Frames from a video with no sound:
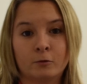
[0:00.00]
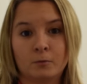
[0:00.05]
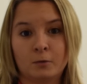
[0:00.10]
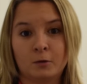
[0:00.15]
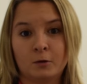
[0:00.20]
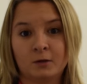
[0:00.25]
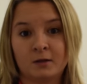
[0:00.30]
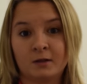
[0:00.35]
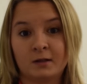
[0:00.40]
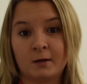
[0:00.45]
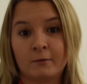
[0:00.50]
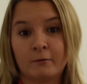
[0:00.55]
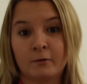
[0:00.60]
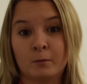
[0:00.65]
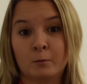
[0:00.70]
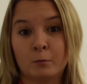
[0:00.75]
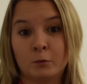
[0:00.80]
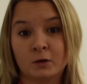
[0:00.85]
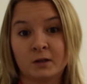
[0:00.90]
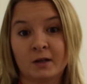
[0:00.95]
uploaded every
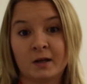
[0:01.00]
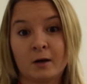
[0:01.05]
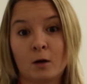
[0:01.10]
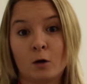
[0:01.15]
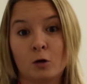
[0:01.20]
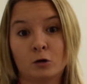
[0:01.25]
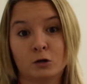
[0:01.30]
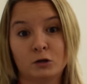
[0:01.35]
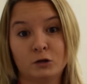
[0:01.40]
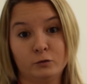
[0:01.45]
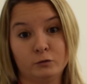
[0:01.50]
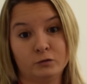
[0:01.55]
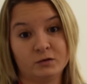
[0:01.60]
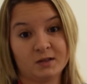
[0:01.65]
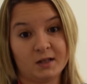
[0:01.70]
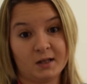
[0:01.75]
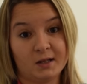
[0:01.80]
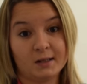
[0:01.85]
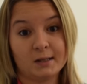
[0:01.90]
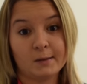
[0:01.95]
Monday or
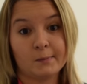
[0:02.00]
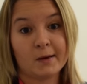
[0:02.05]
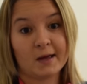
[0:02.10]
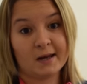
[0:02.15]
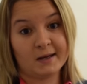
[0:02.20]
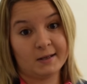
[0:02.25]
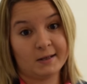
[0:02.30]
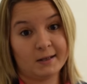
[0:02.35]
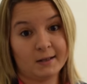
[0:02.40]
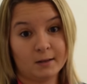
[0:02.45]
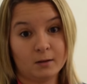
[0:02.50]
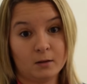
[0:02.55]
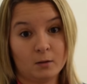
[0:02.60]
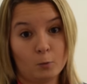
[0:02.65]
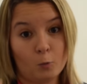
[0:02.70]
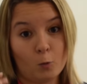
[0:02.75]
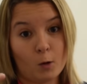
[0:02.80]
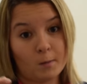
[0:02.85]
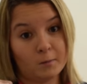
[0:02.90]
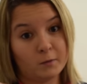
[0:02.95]
Tuesday, depending
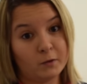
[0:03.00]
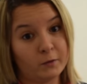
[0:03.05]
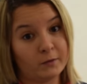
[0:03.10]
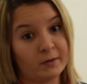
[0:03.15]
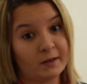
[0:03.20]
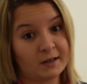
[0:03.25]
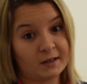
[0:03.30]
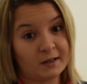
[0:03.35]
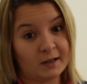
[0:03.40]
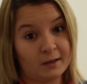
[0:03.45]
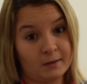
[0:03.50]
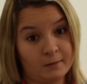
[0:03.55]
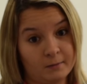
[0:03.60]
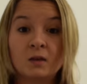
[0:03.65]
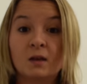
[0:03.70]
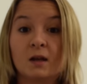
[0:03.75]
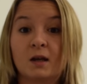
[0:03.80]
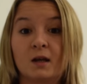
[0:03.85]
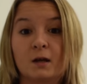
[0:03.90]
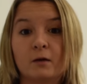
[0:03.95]
on what I'm doing that day.
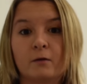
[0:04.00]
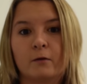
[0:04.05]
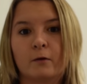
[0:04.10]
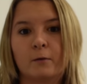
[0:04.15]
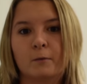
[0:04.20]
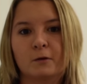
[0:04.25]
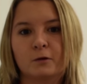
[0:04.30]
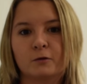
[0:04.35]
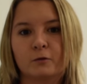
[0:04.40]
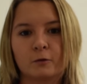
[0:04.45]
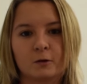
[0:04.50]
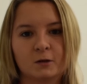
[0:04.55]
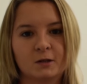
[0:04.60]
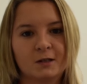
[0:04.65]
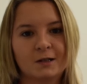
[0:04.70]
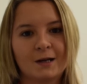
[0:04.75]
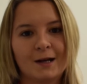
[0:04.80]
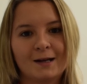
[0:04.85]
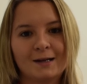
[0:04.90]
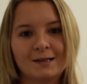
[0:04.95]
Thank you very much for
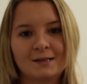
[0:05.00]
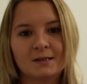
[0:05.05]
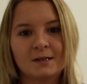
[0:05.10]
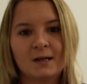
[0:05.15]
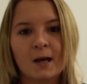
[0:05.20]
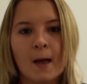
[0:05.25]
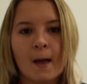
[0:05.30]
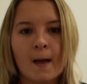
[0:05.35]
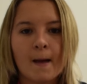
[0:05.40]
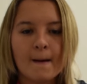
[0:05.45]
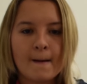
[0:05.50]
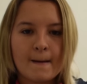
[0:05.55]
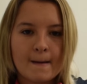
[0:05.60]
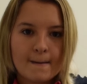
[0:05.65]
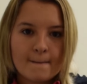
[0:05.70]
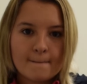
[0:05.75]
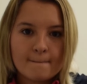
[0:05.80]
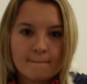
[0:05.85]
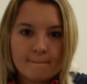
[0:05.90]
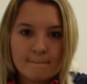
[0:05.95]
watching, guys.
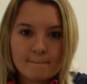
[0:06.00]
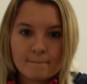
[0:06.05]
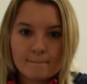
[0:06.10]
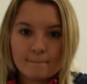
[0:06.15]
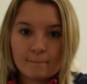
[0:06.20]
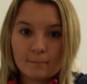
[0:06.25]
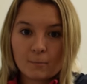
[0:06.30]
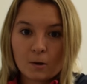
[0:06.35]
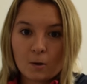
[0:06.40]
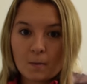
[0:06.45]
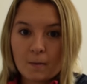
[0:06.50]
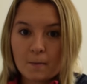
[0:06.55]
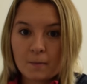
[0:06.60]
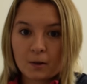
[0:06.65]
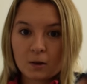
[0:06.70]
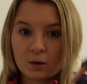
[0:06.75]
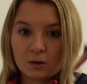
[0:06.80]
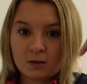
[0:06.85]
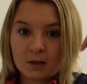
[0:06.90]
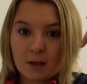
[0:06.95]
Comment
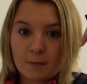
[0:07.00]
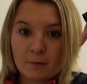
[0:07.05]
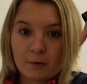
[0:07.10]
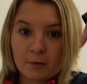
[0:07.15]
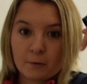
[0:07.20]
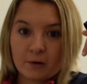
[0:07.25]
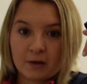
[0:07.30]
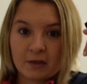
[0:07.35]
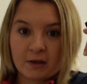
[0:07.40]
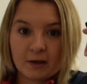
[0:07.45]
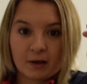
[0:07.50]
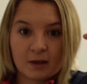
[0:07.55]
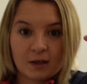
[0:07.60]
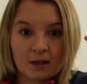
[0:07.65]
below to let me know what you think of